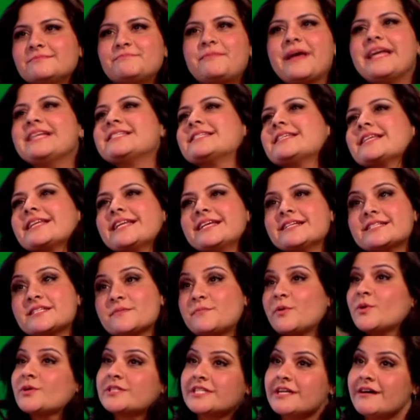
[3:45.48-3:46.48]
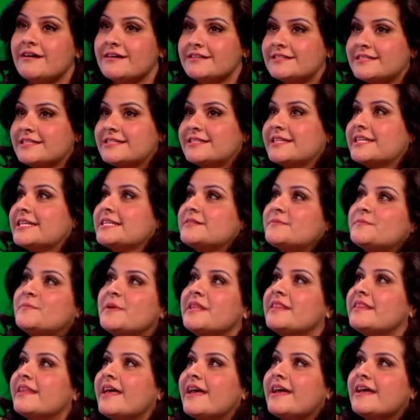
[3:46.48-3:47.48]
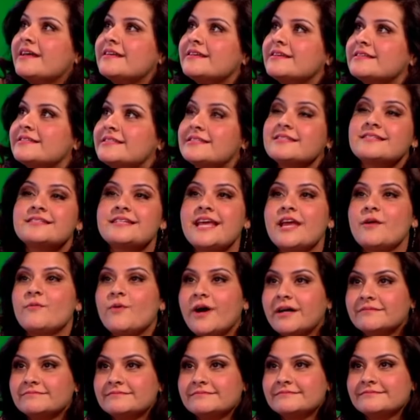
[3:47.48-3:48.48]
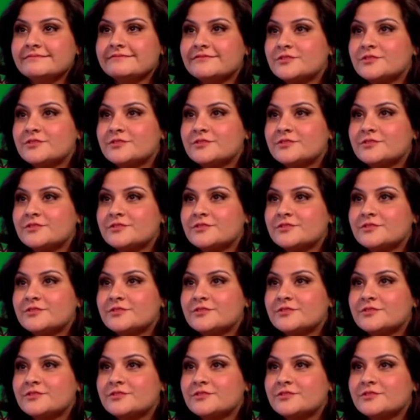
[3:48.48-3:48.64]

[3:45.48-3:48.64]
basically a supporting artist that has been there since day one,